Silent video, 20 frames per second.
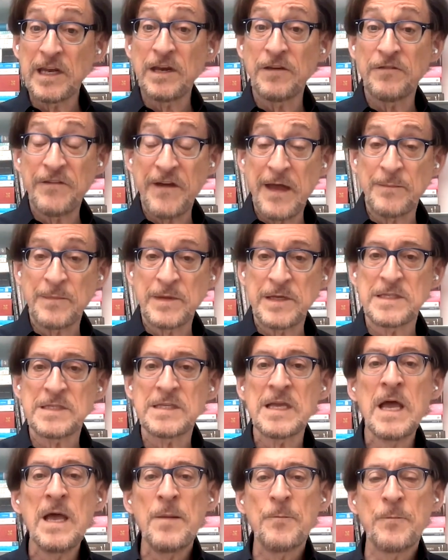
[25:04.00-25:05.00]
families,
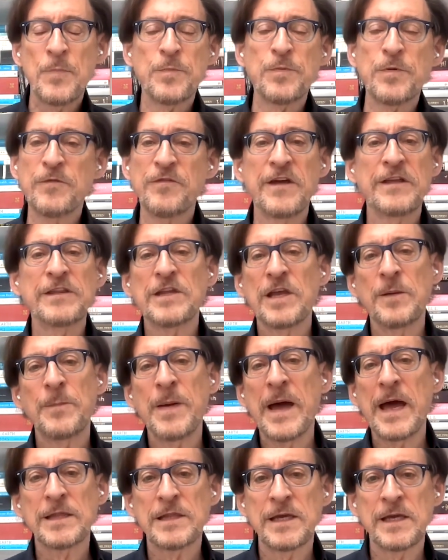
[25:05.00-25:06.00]
but preventing
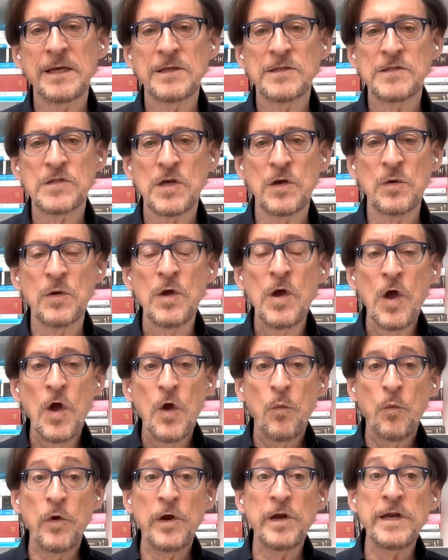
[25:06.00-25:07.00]
bad things. So
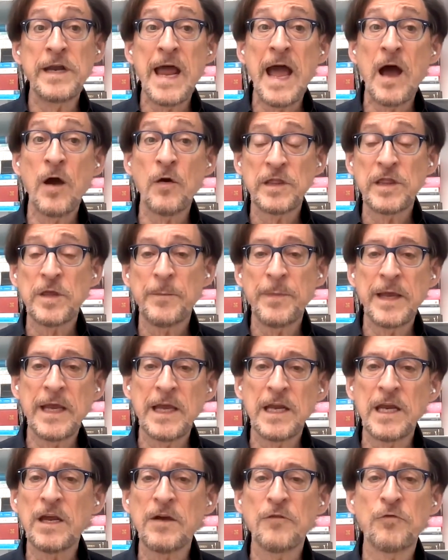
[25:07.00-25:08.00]
we're now at the
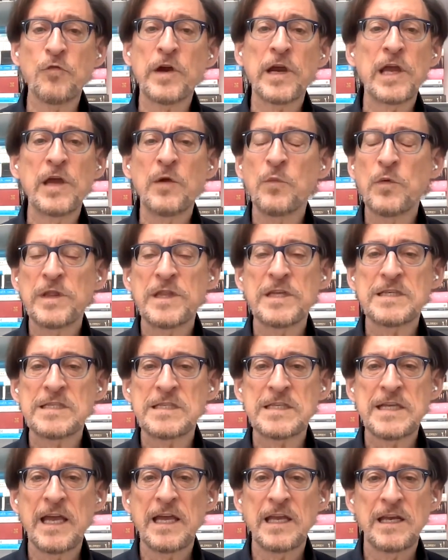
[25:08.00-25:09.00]
beginning of working with the
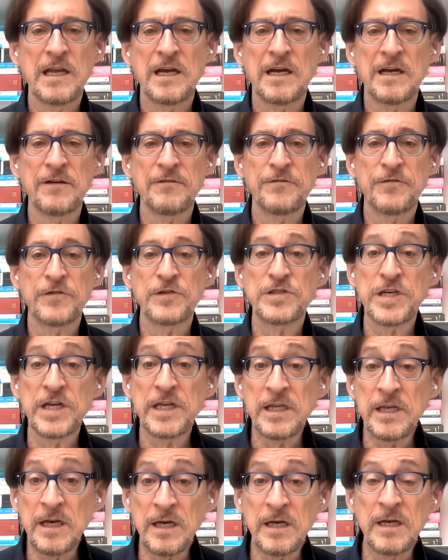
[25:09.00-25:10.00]
state of
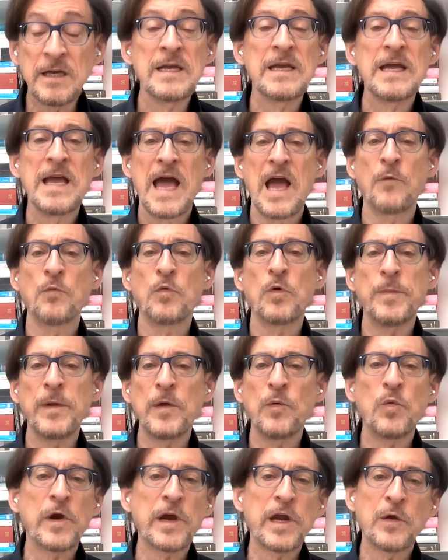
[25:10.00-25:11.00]
Virginia, and we'll be
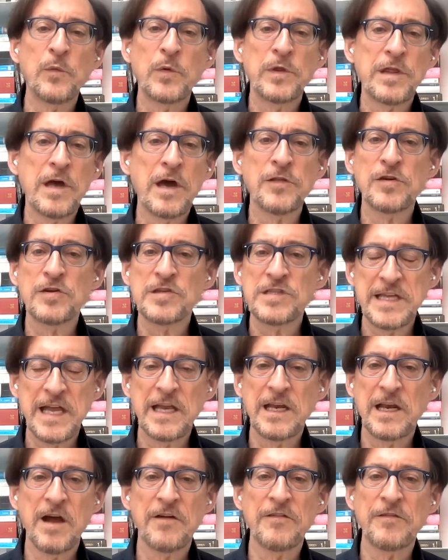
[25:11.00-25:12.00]
working with other state
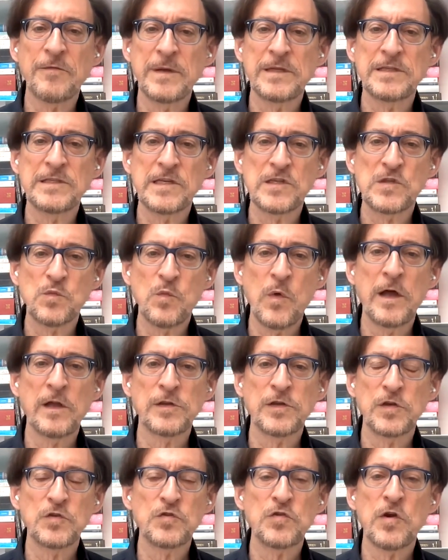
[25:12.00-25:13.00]
governments as well
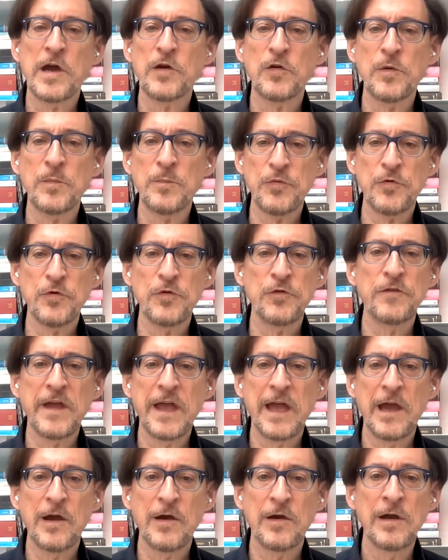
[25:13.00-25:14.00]
to try to improve
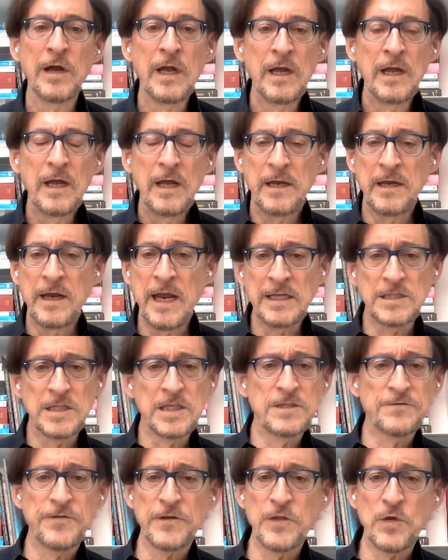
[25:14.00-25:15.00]
care, not
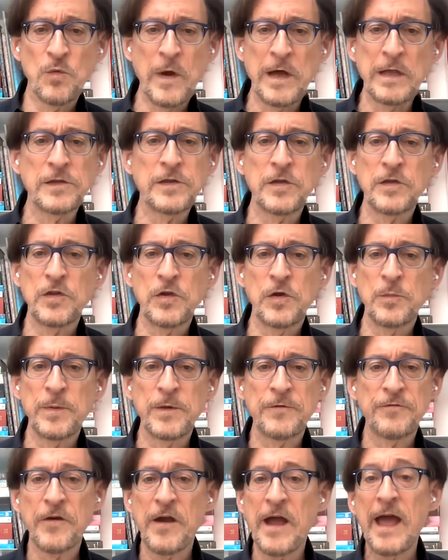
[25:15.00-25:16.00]
just for the well to do, but
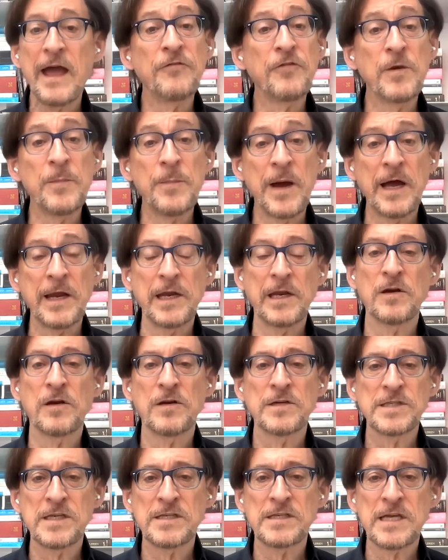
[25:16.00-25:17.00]
for everybody in our
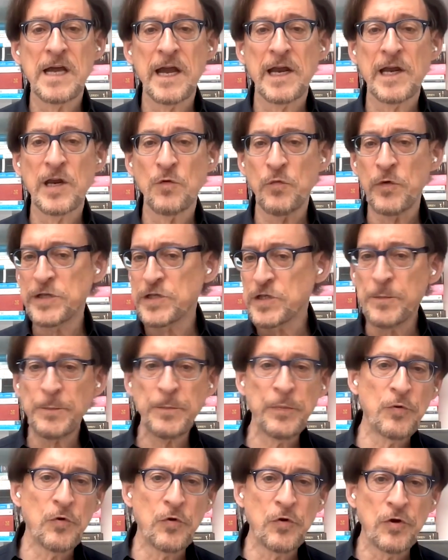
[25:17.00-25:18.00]
society, rich and
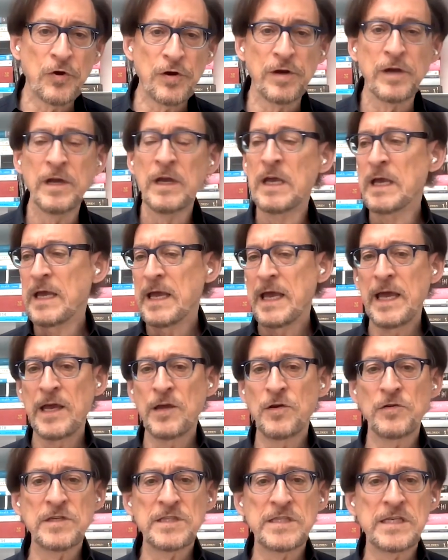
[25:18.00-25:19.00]
poor,
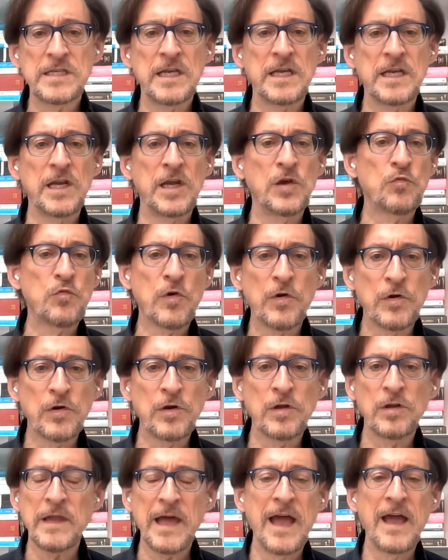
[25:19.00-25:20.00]
inner city,
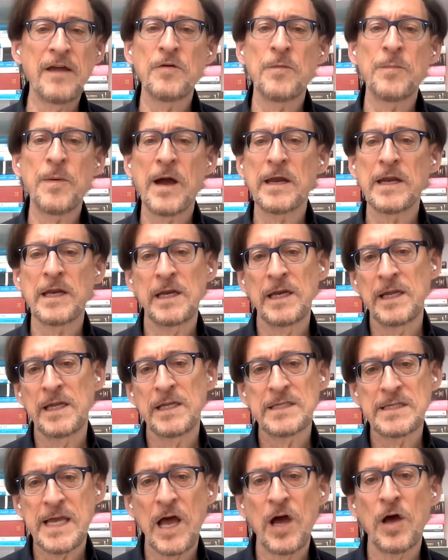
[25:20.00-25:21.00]
rural, everybody
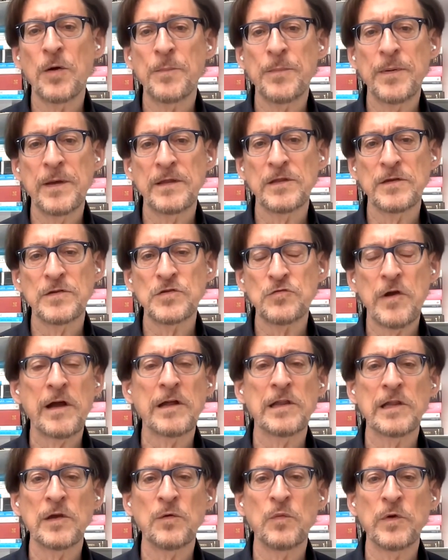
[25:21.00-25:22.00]
needs help, and they're
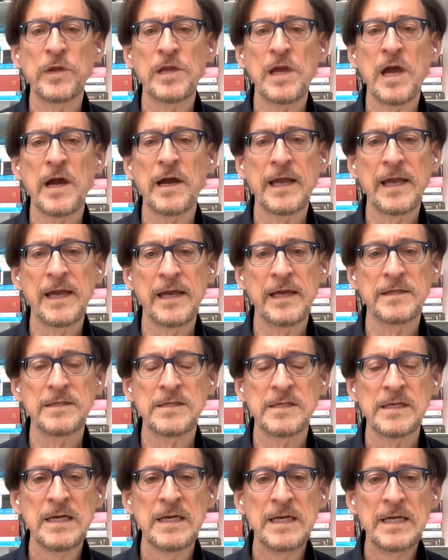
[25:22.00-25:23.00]
struggling with young
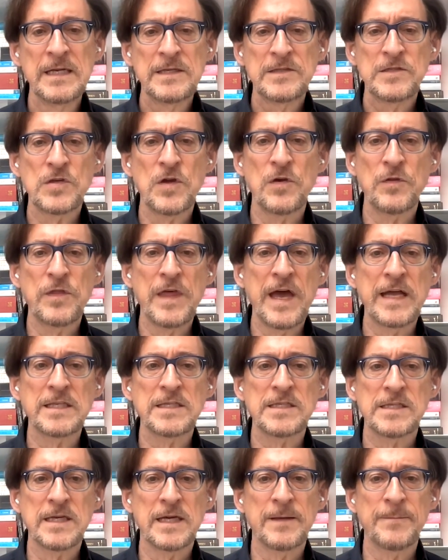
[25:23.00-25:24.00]
kids. So
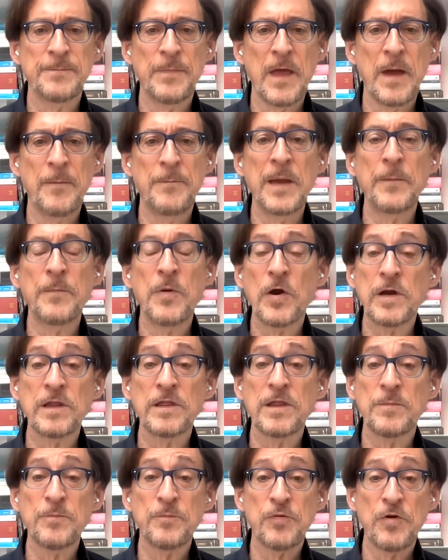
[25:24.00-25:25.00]
that's um, a big part of
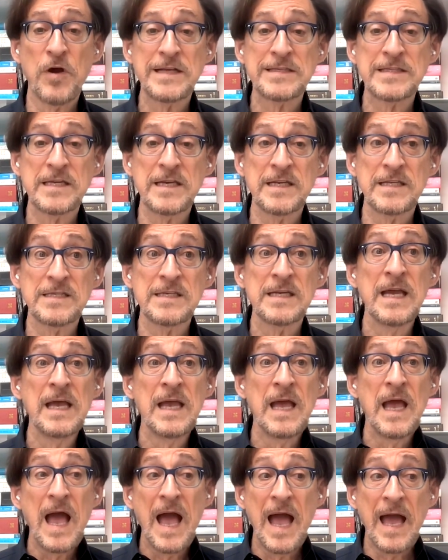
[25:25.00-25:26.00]
the process.
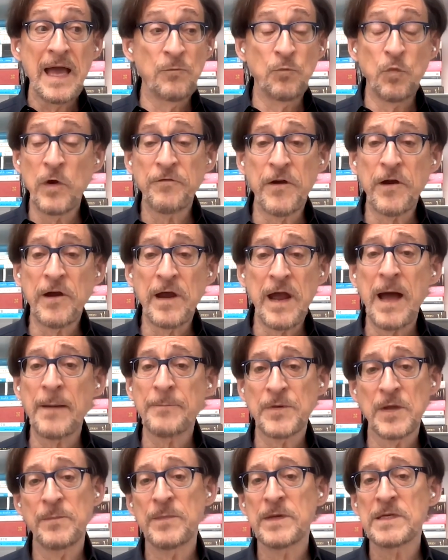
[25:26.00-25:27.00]
And we're very
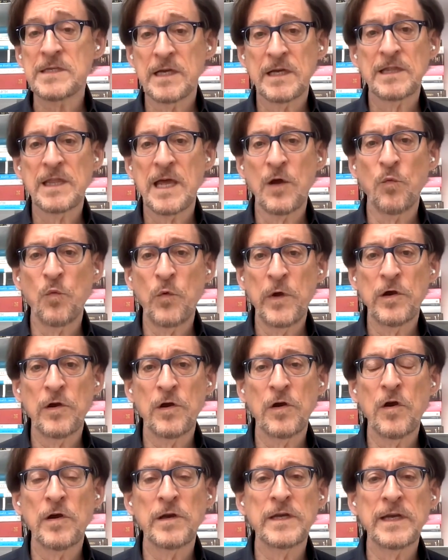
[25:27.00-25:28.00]
optimistic that we are
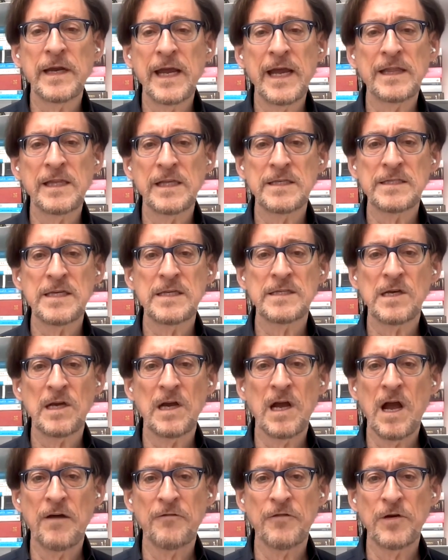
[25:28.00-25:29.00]
going to get this as a
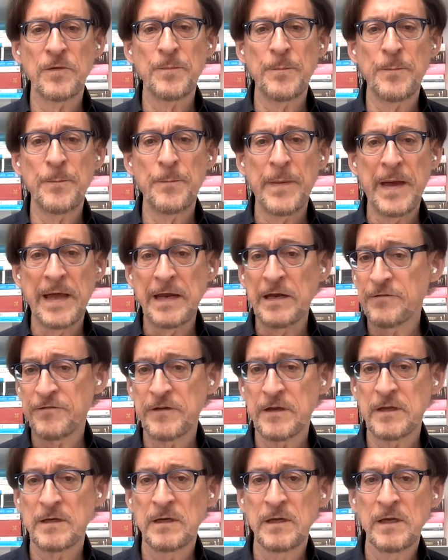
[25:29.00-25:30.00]
covered
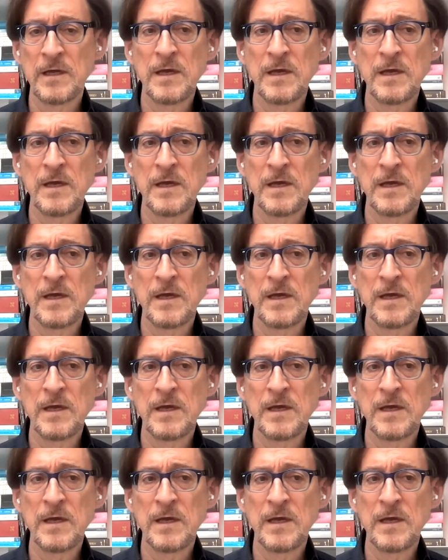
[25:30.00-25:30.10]
benefit,